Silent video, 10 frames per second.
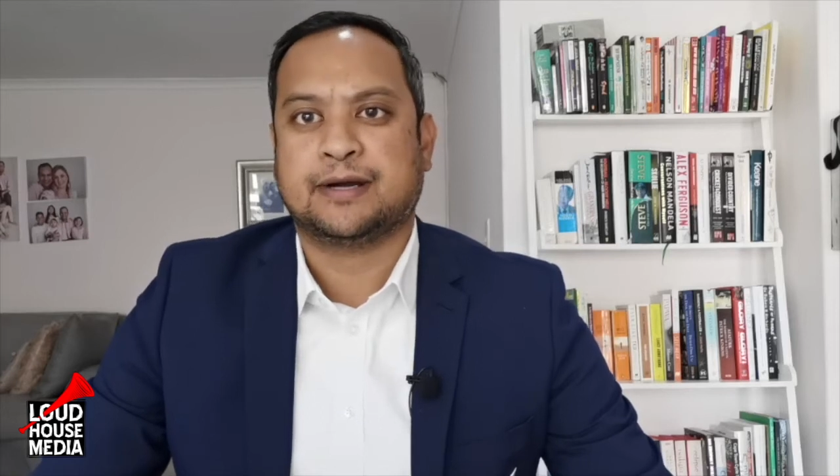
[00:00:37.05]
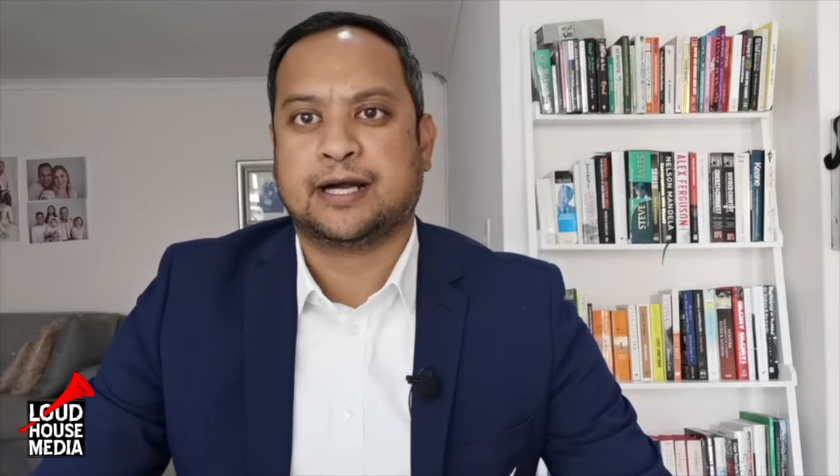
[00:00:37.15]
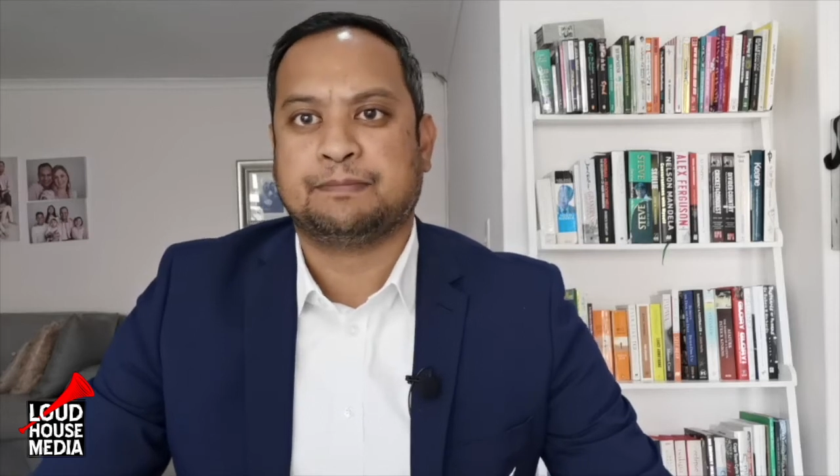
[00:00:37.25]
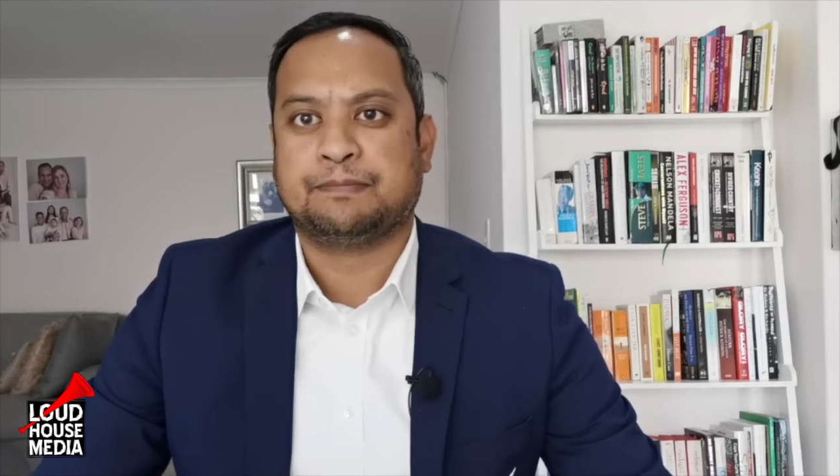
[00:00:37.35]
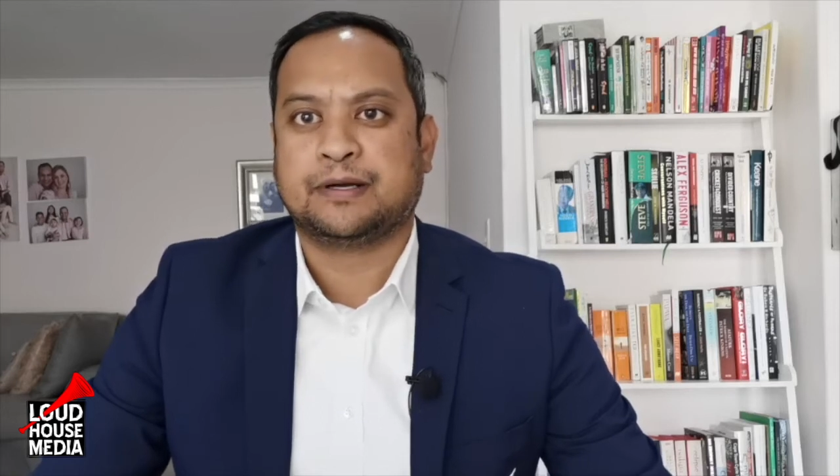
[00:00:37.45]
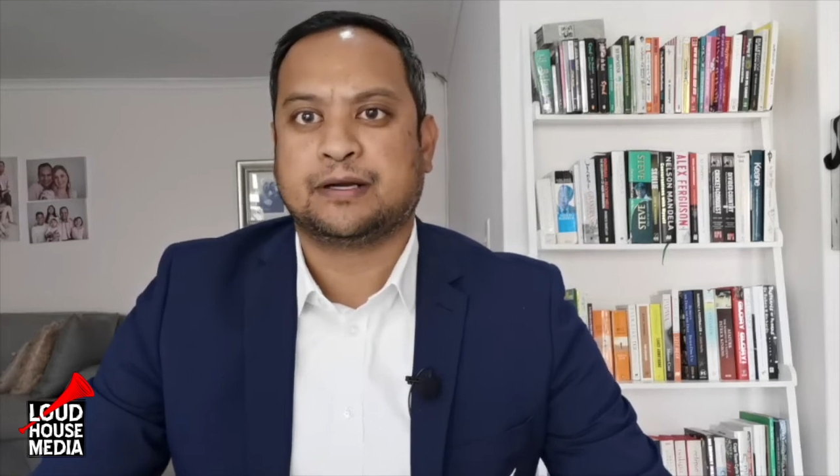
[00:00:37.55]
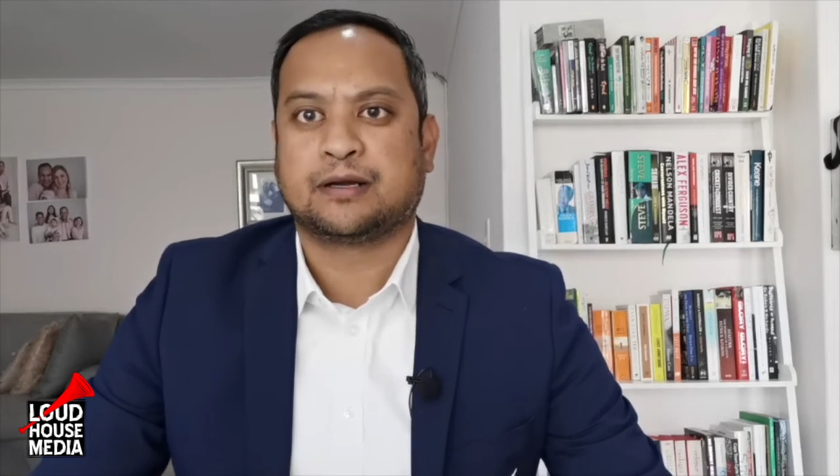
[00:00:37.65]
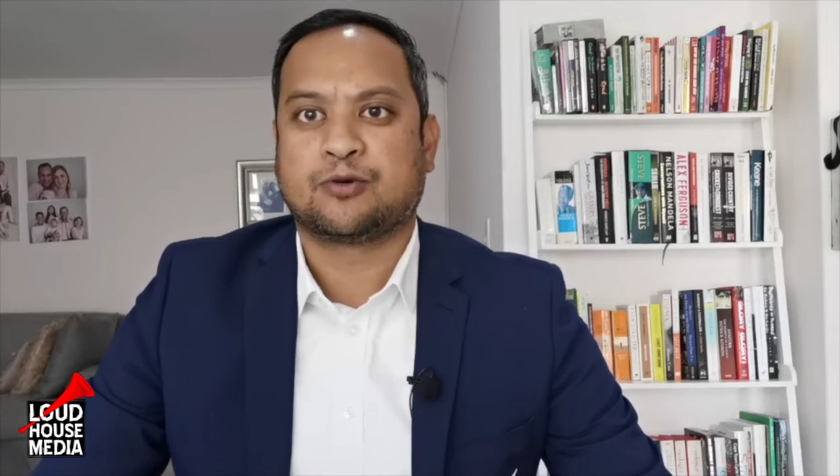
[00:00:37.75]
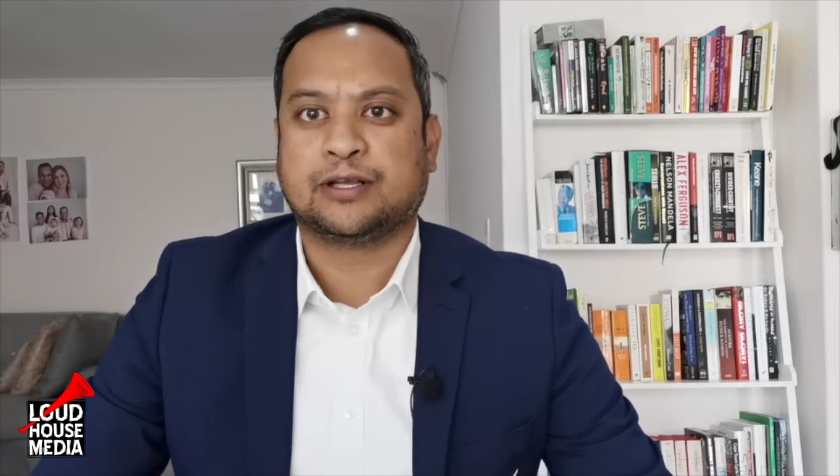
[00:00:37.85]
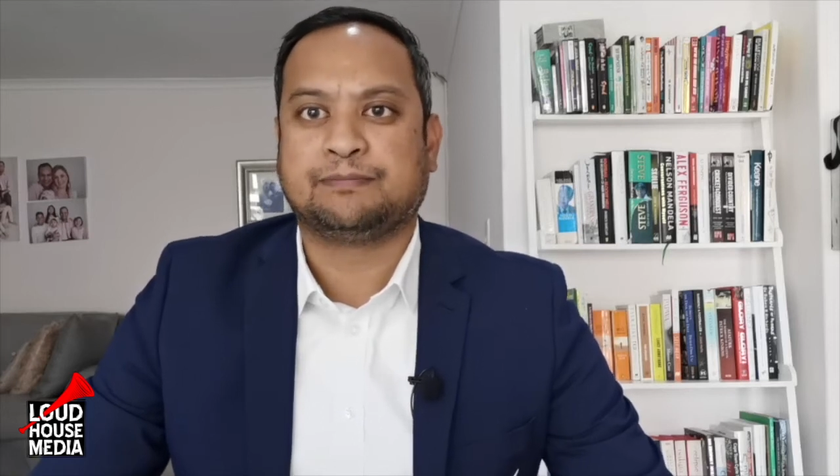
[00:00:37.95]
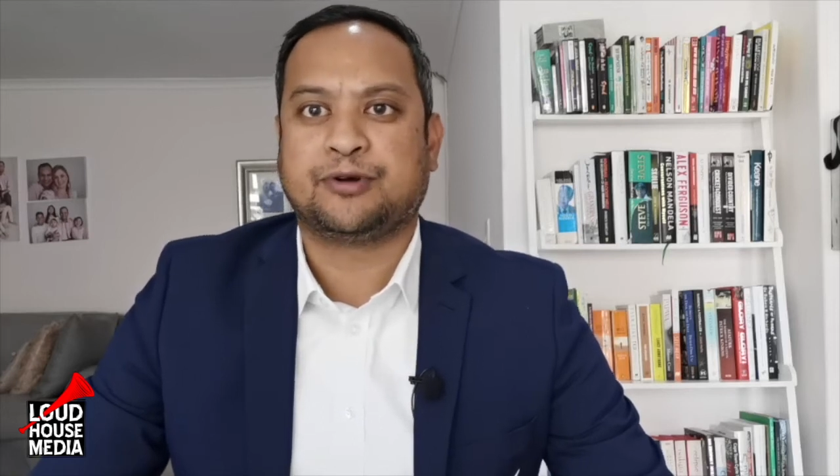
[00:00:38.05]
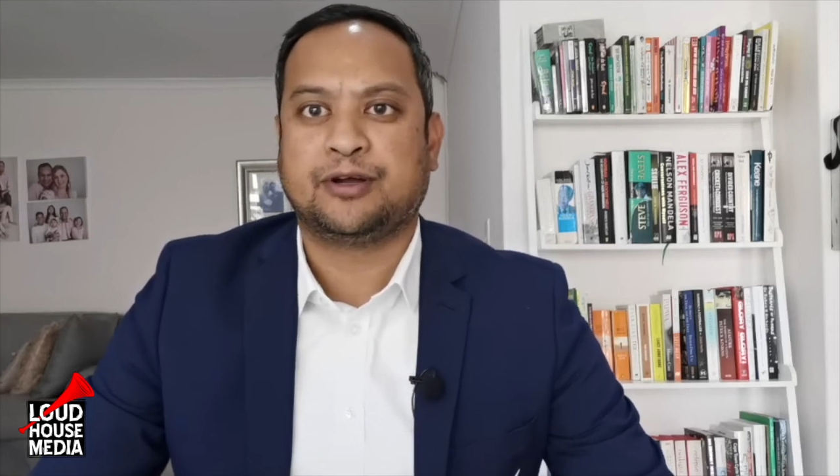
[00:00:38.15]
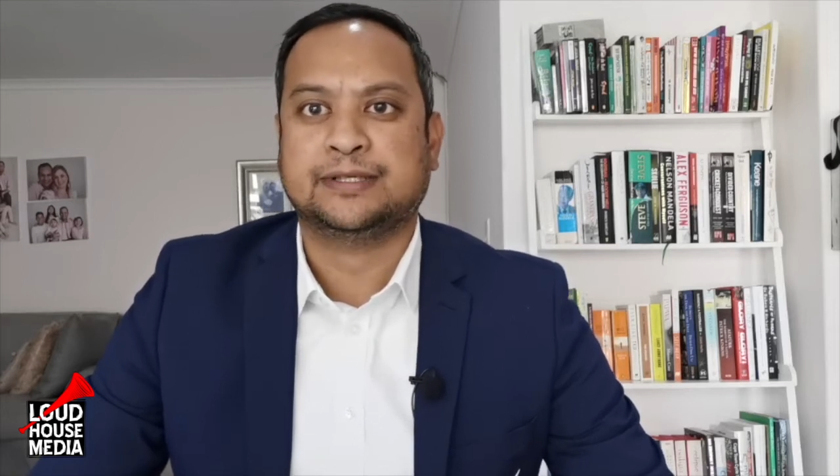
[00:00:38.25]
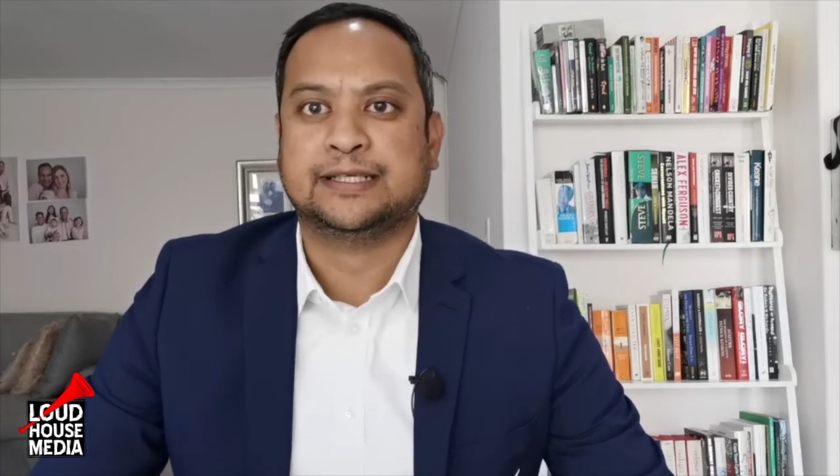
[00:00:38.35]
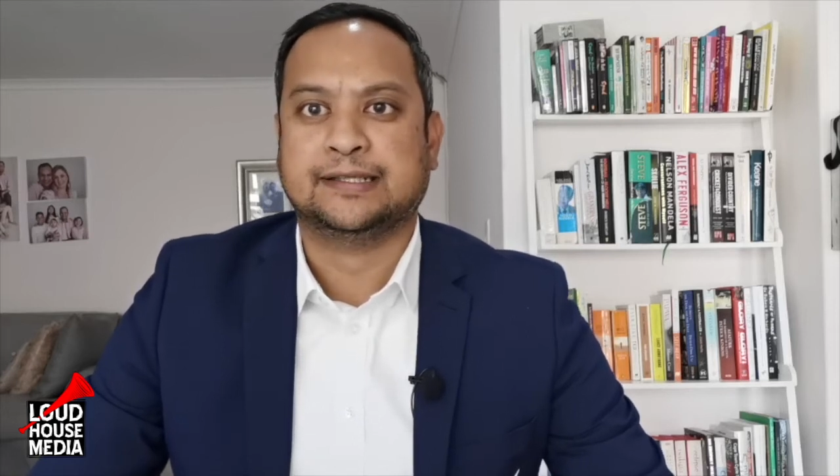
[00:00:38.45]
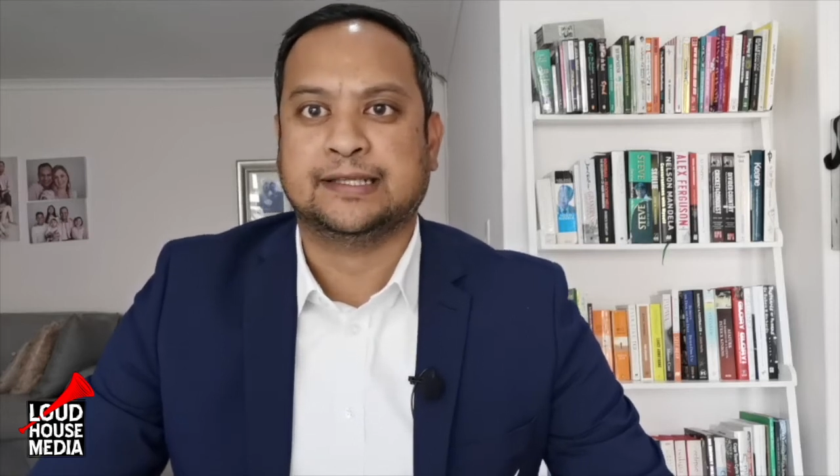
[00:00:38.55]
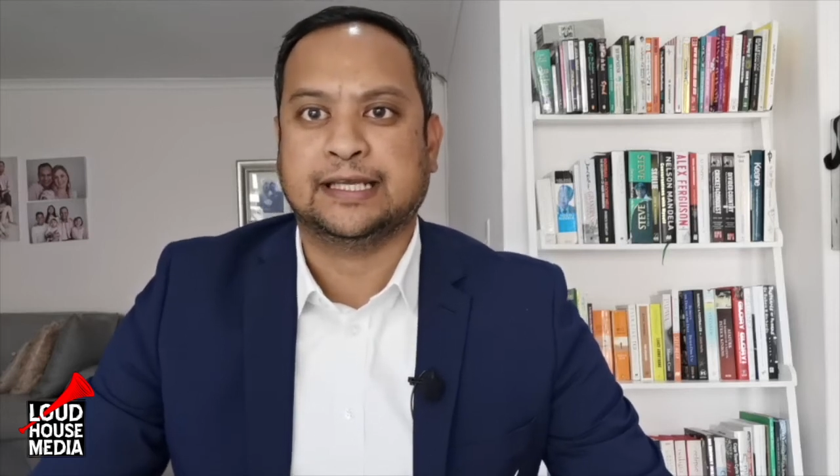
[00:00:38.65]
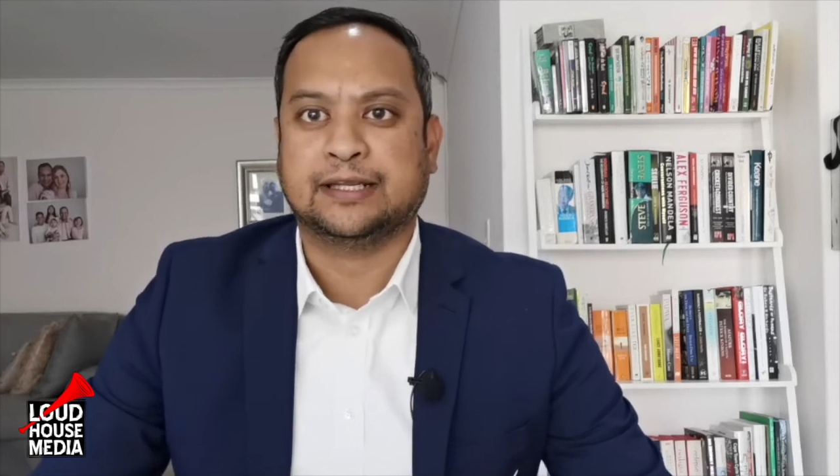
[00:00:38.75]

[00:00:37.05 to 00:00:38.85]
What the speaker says: up quite prominently,